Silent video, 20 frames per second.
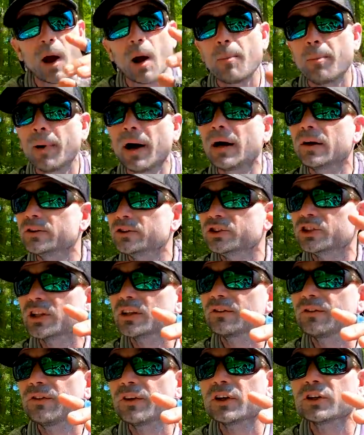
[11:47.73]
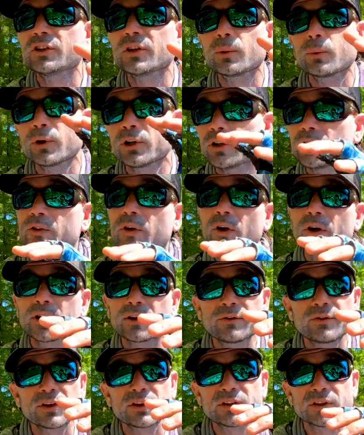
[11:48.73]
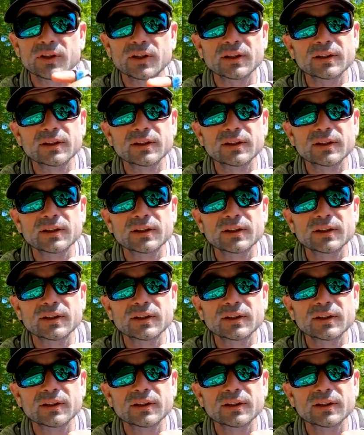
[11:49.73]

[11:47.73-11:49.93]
about jig fishing when you're target fishing